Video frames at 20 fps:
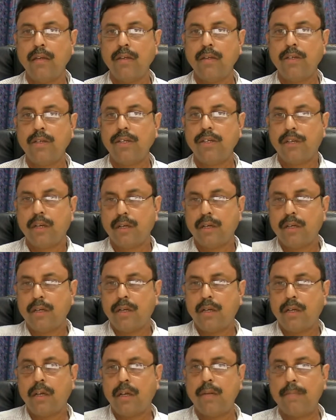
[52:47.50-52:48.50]

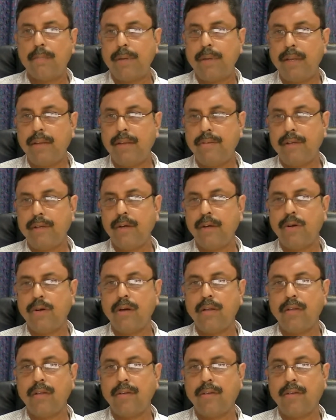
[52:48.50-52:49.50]
Shankar, please
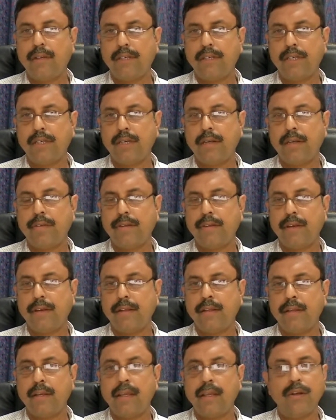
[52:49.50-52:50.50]
record this session and
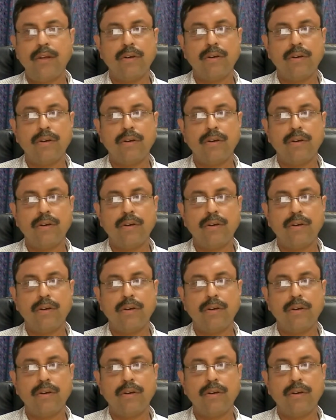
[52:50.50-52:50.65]
send the link.